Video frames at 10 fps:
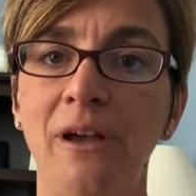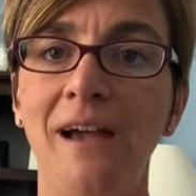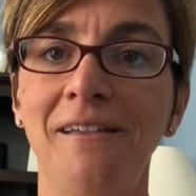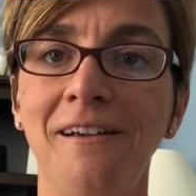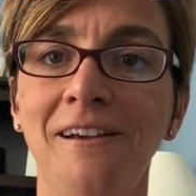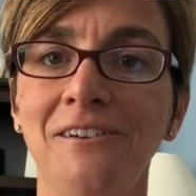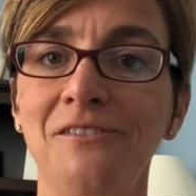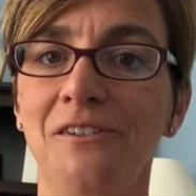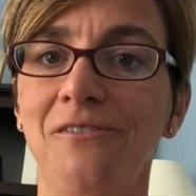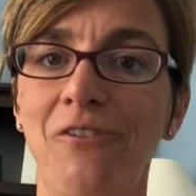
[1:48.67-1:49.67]
I like it because
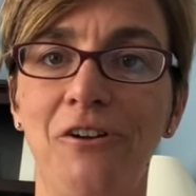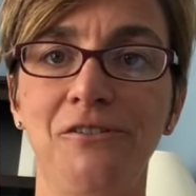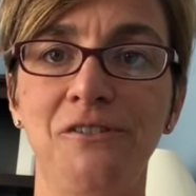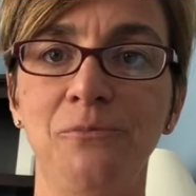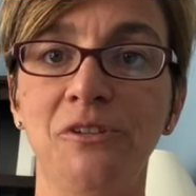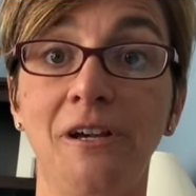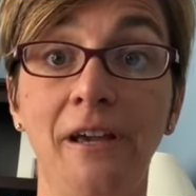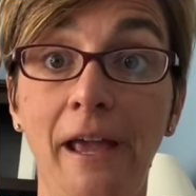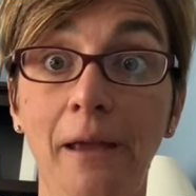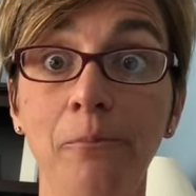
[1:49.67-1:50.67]
it kind of seems like a
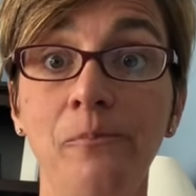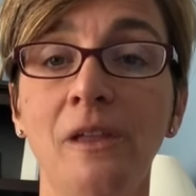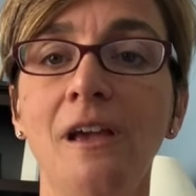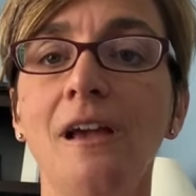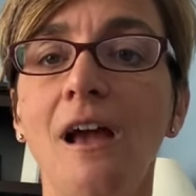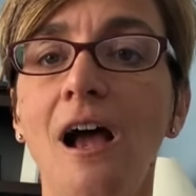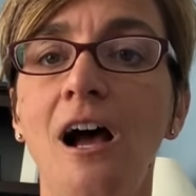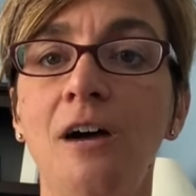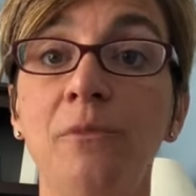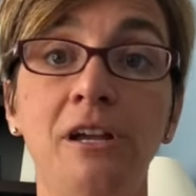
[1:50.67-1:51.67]
game,
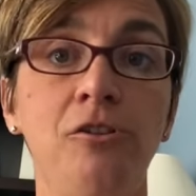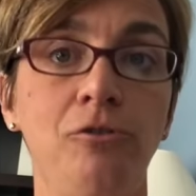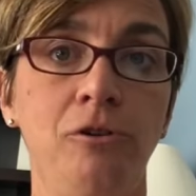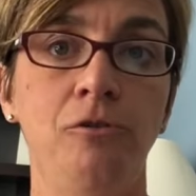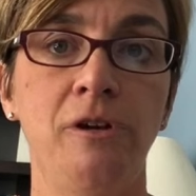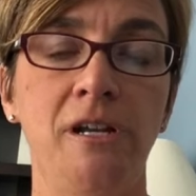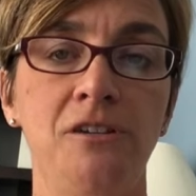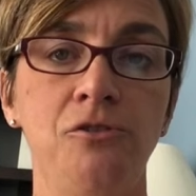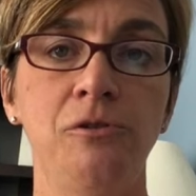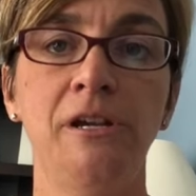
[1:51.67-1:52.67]
and you can create
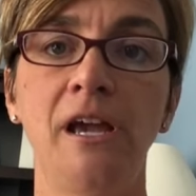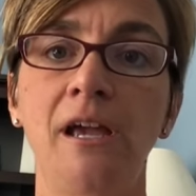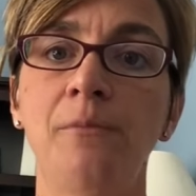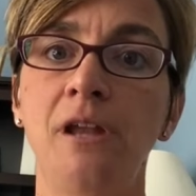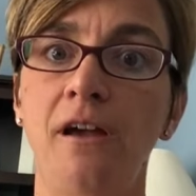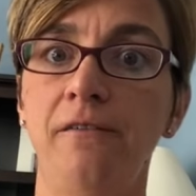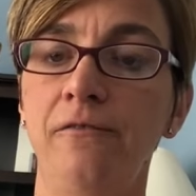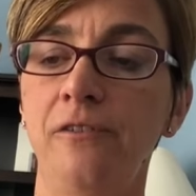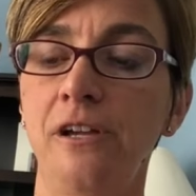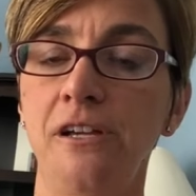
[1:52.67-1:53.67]
into a game and
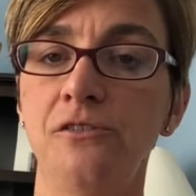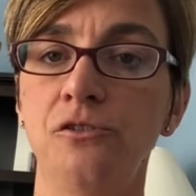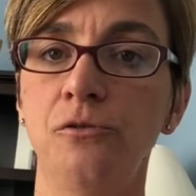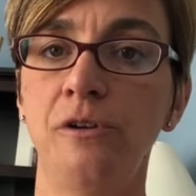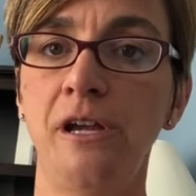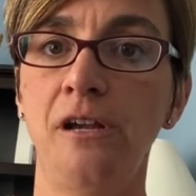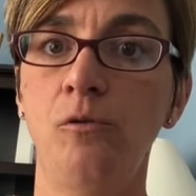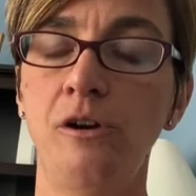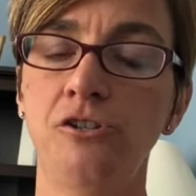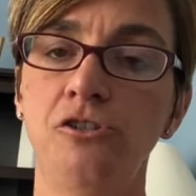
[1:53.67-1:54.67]
have kids create
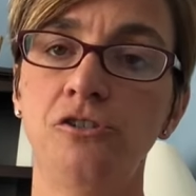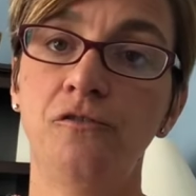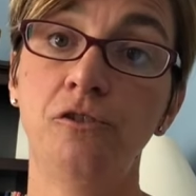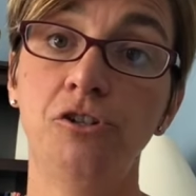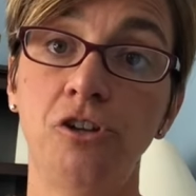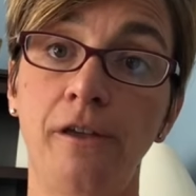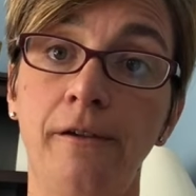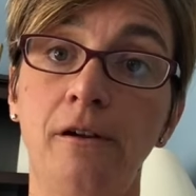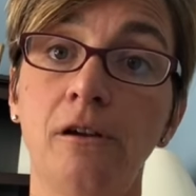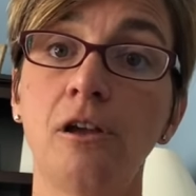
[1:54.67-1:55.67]
questions for each
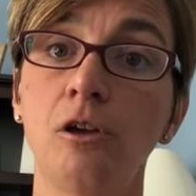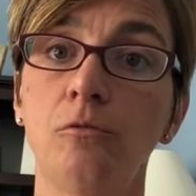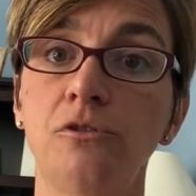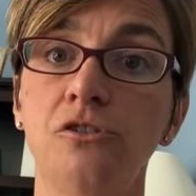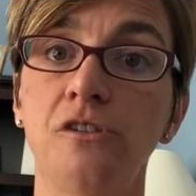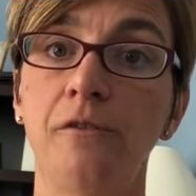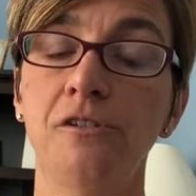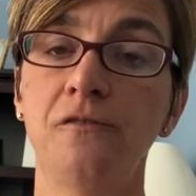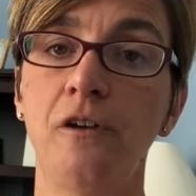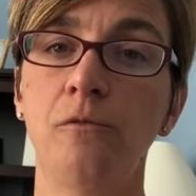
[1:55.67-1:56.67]
other, which is
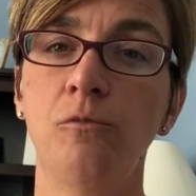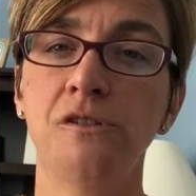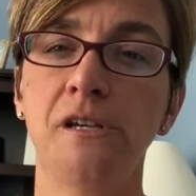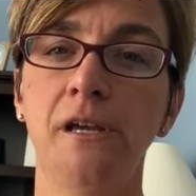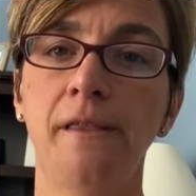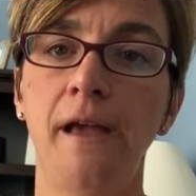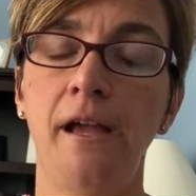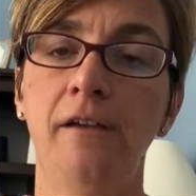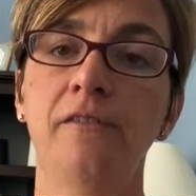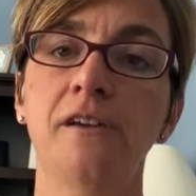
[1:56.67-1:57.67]
always fun once they get the
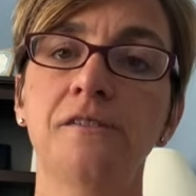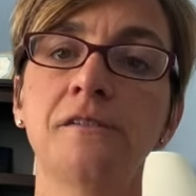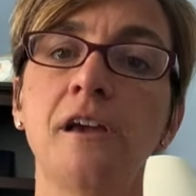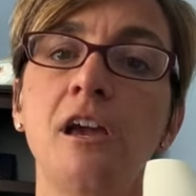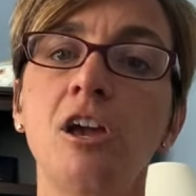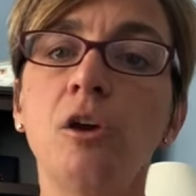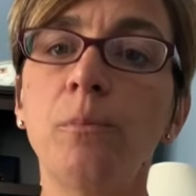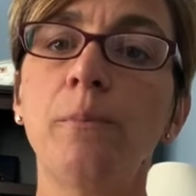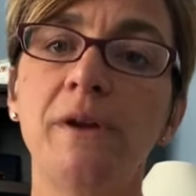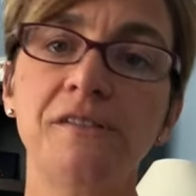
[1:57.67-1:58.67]
hang of this.
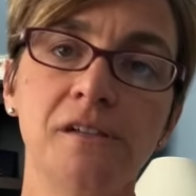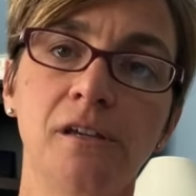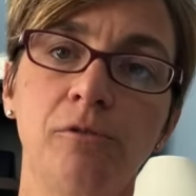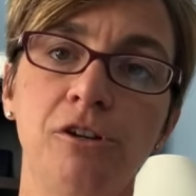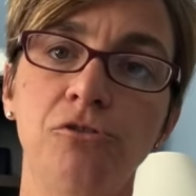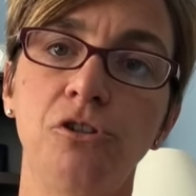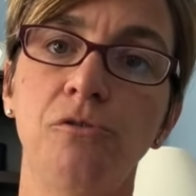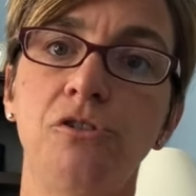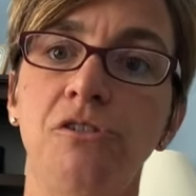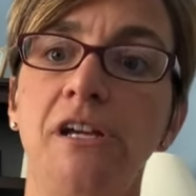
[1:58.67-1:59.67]
But basically what you do
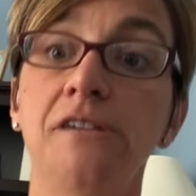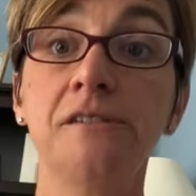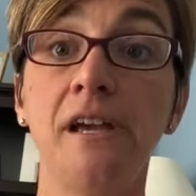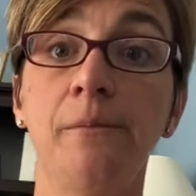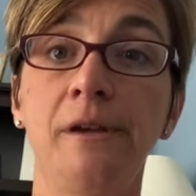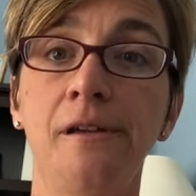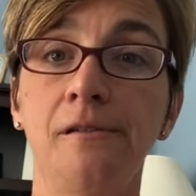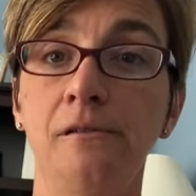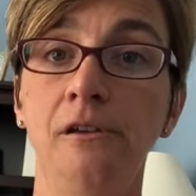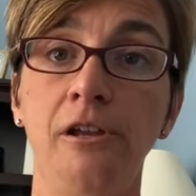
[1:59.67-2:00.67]
is you take a statement,
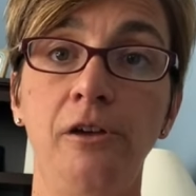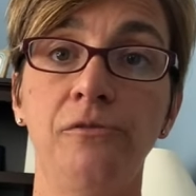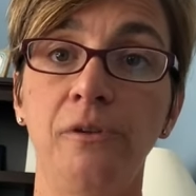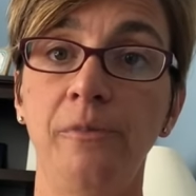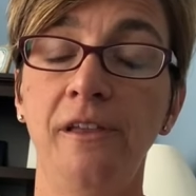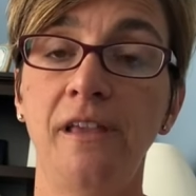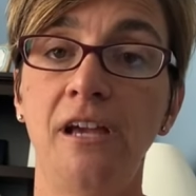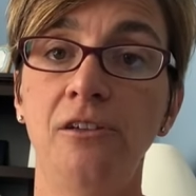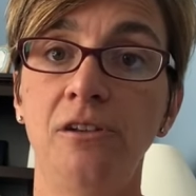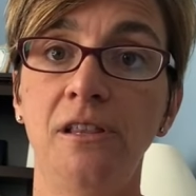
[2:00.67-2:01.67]
something
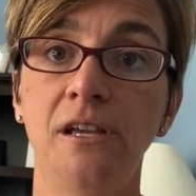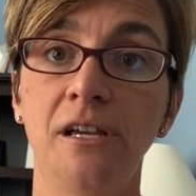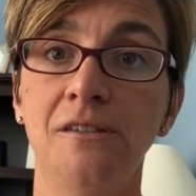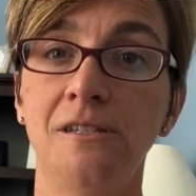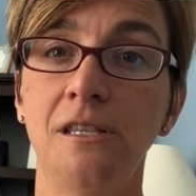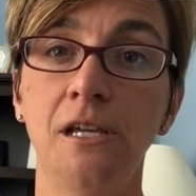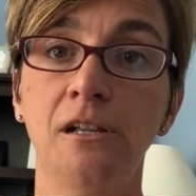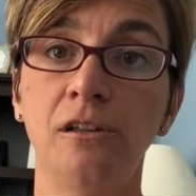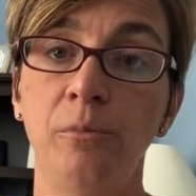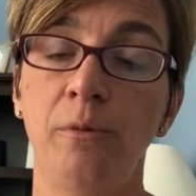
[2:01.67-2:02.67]
that you need the kids to think a little